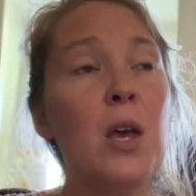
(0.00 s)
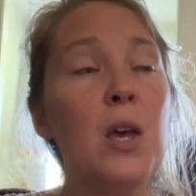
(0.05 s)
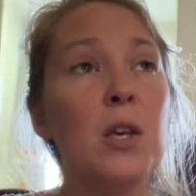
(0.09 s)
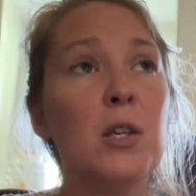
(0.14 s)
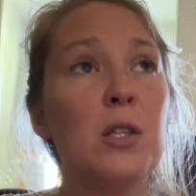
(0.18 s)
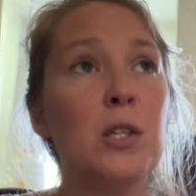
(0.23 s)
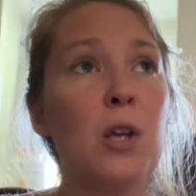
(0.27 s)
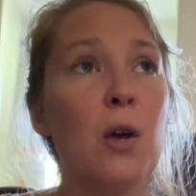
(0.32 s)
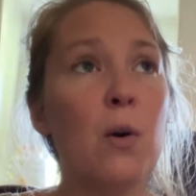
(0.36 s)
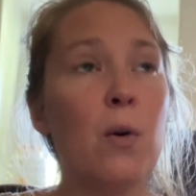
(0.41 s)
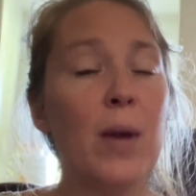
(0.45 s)

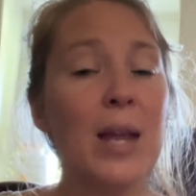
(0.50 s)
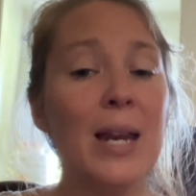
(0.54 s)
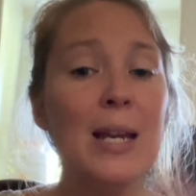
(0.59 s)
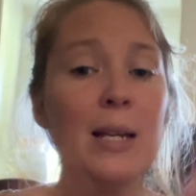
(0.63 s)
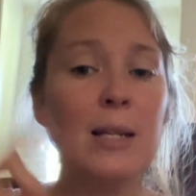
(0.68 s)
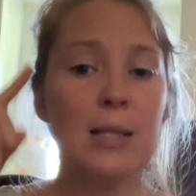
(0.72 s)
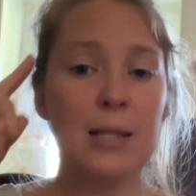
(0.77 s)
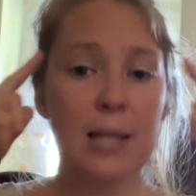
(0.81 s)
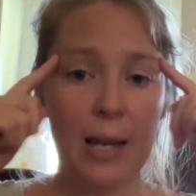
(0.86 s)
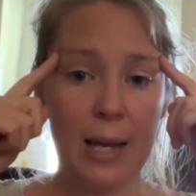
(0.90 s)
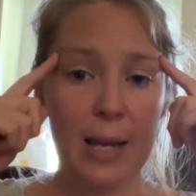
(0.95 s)
So getting
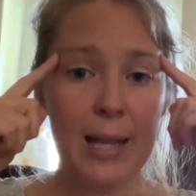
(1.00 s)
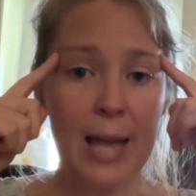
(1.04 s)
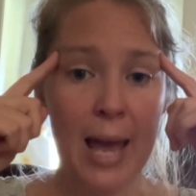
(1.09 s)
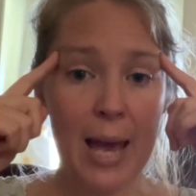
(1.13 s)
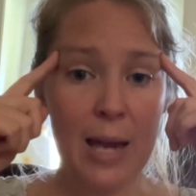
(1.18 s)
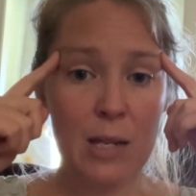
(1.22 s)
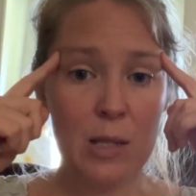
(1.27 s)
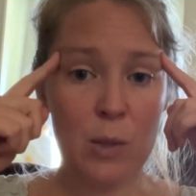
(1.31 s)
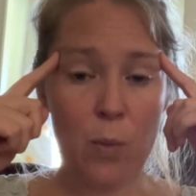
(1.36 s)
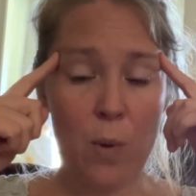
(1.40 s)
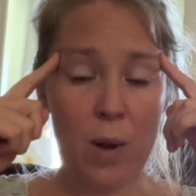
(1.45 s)
stuck in the head
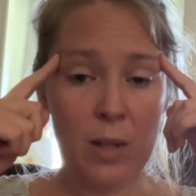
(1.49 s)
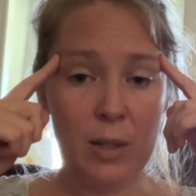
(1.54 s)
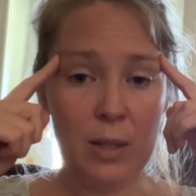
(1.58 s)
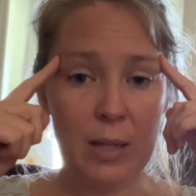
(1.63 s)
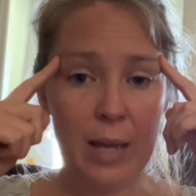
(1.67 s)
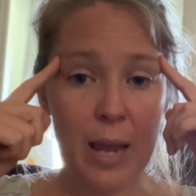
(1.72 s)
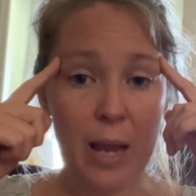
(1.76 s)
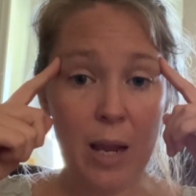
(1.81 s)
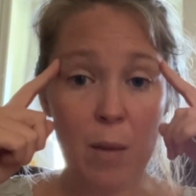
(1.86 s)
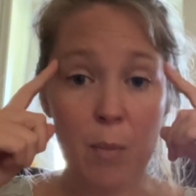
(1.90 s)
is one thing,